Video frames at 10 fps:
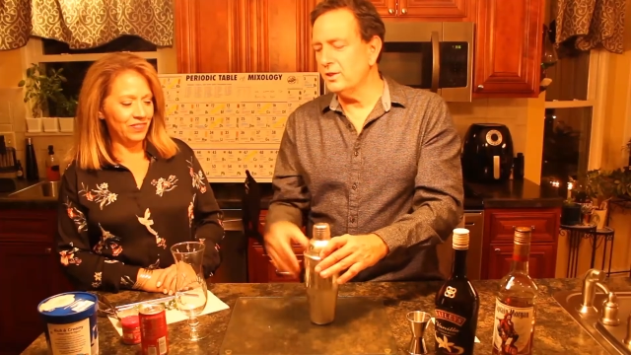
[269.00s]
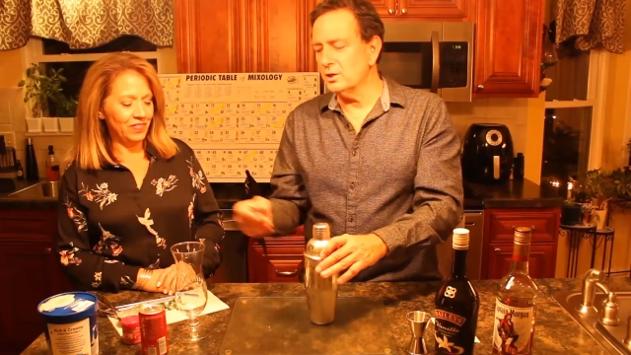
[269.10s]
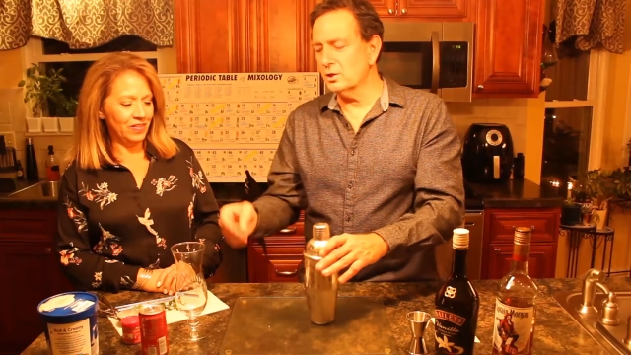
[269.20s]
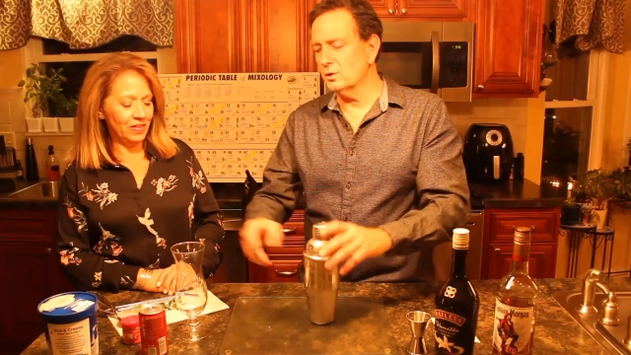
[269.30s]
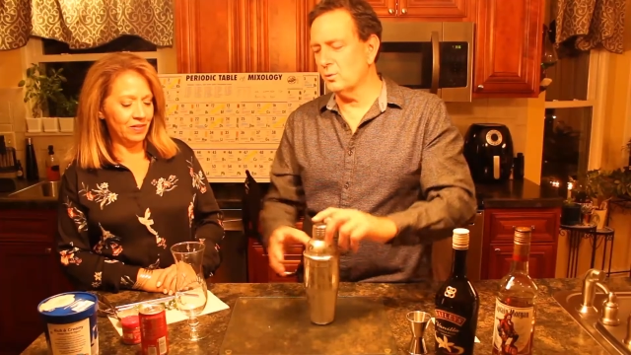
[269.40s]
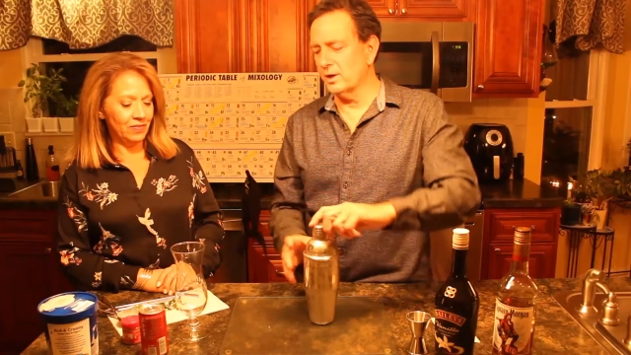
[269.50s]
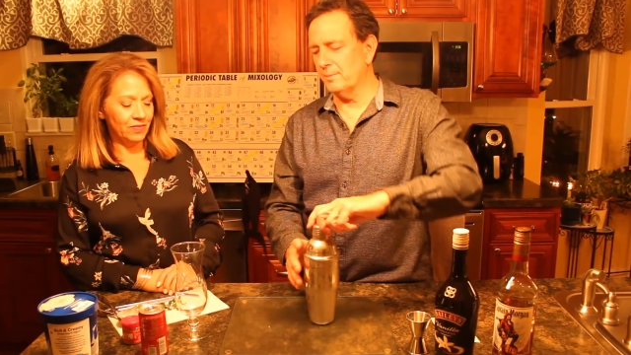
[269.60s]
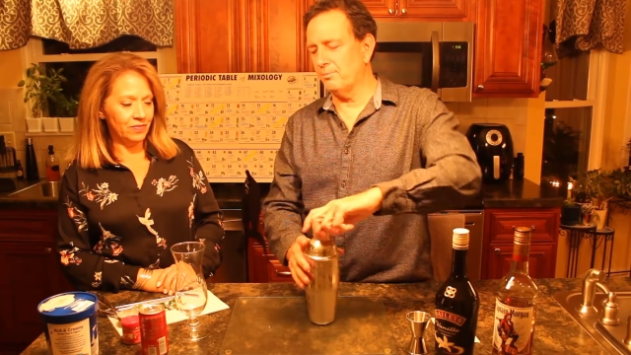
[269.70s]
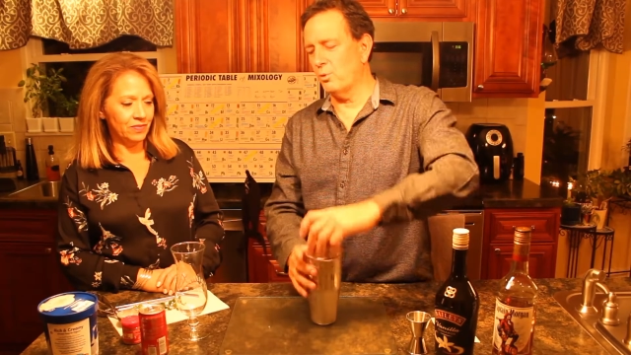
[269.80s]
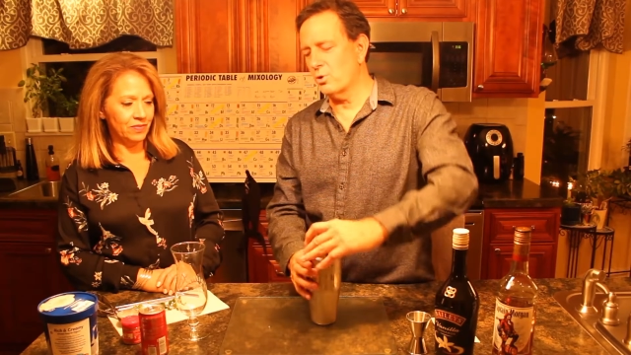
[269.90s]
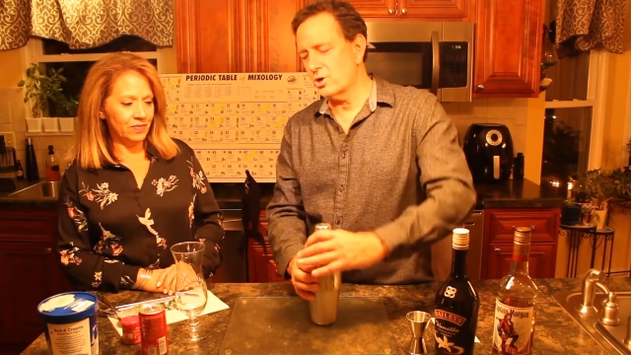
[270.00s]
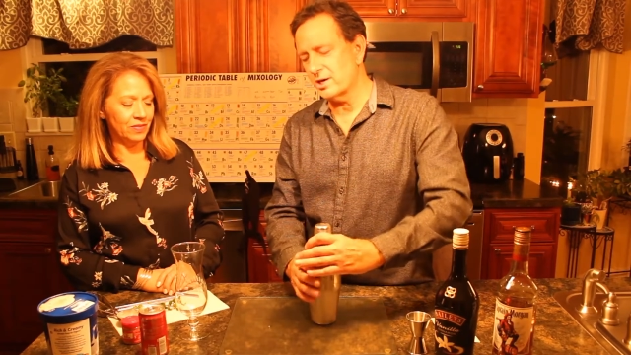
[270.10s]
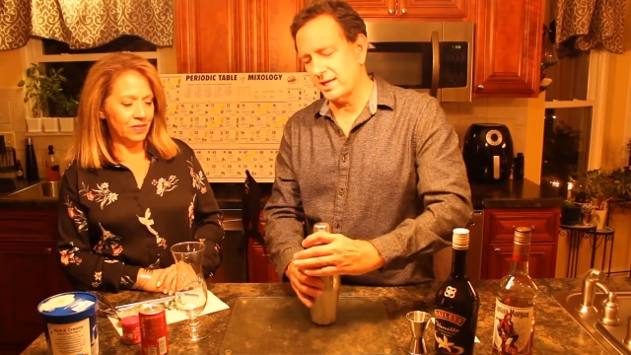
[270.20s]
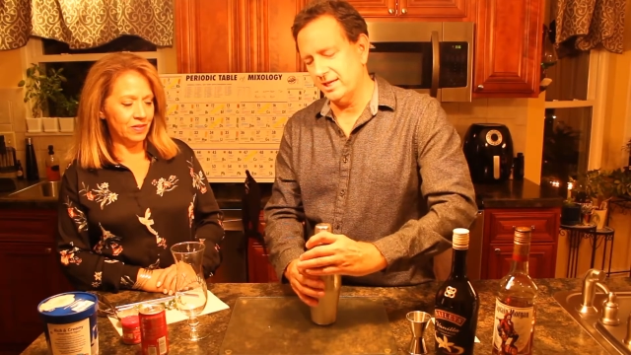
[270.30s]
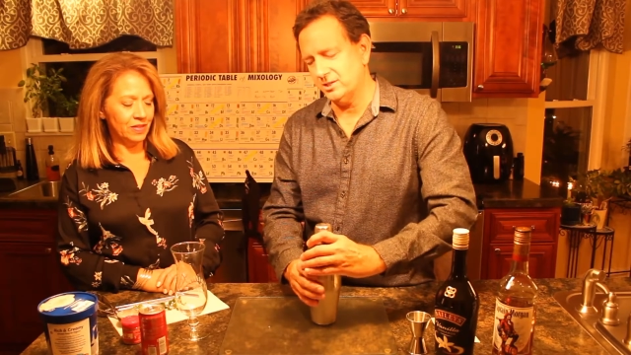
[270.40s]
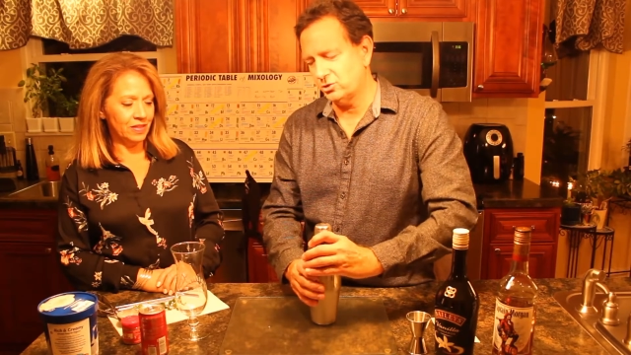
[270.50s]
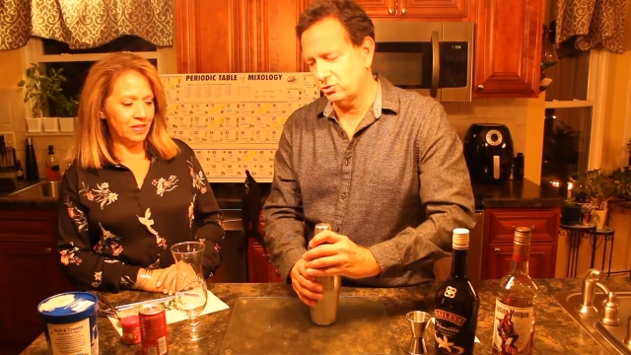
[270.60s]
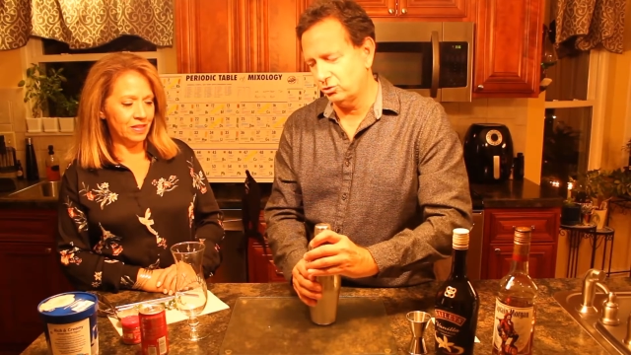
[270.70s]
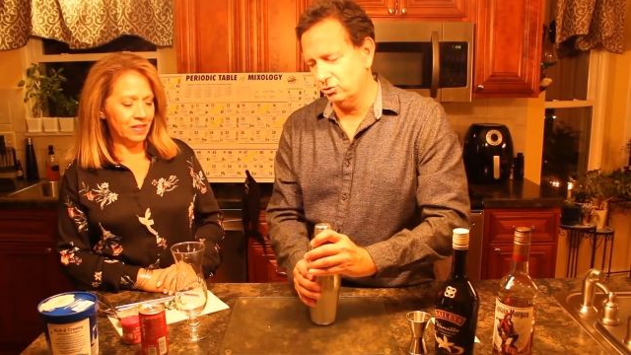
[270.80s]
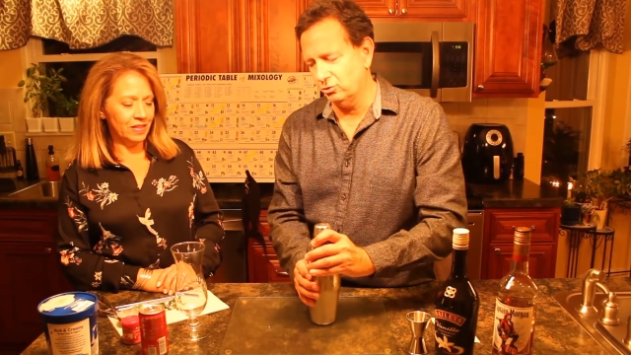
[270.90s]
Speaker 1: then you're going to want to pour it
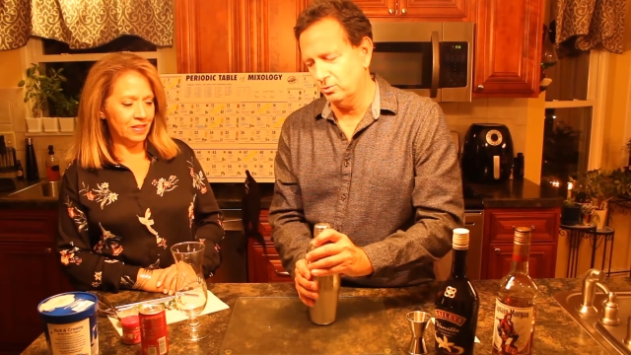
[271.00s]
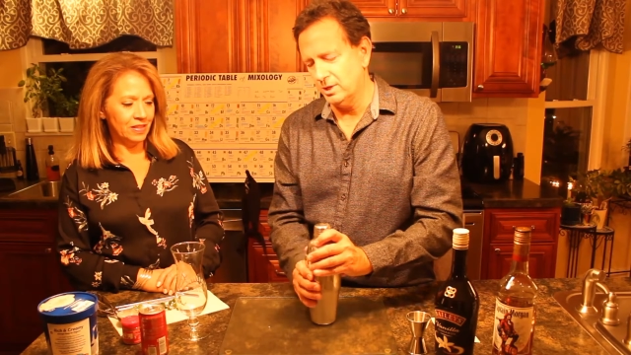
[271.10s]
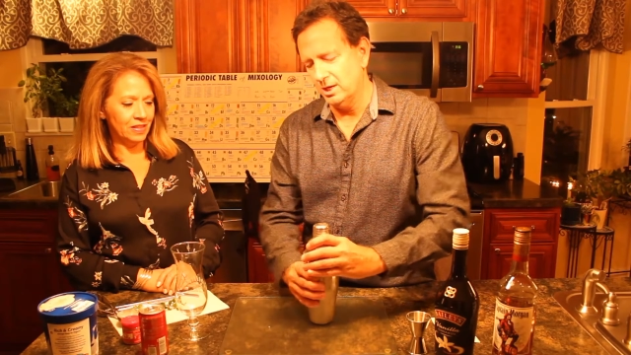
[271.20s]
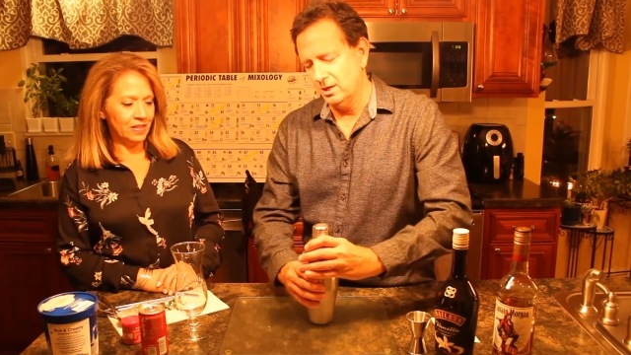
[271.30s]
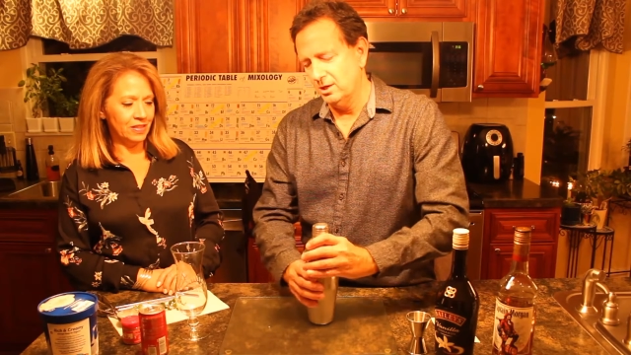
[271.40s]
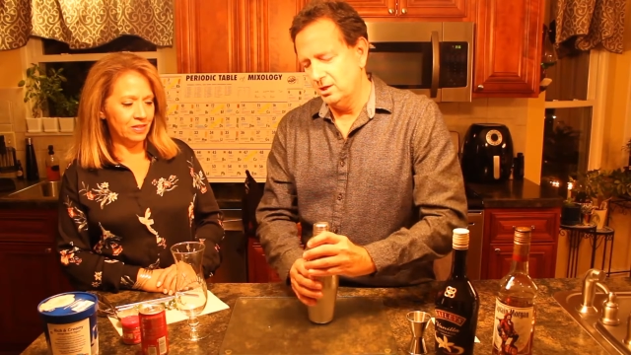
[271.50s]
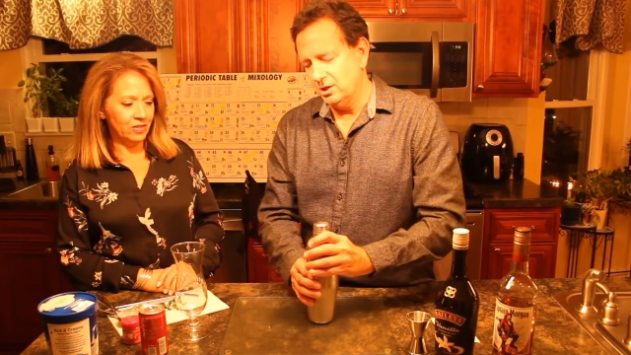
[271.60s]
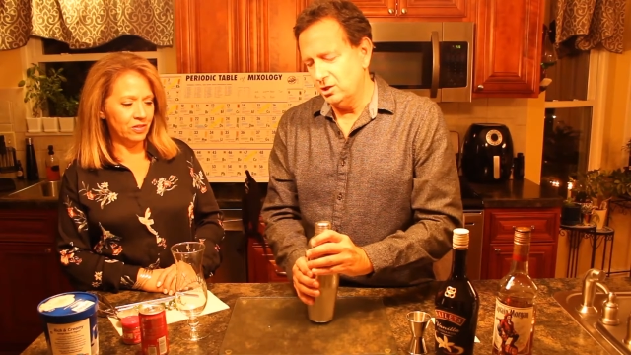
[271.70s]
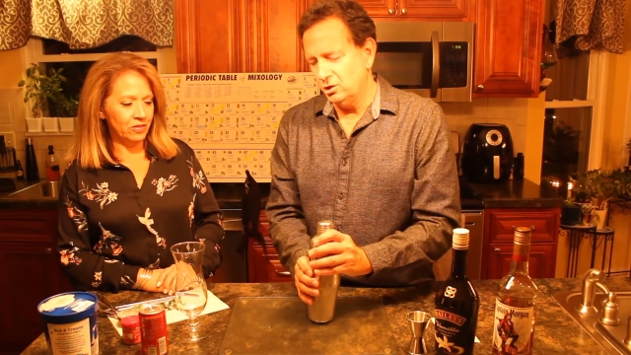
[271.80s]
into uh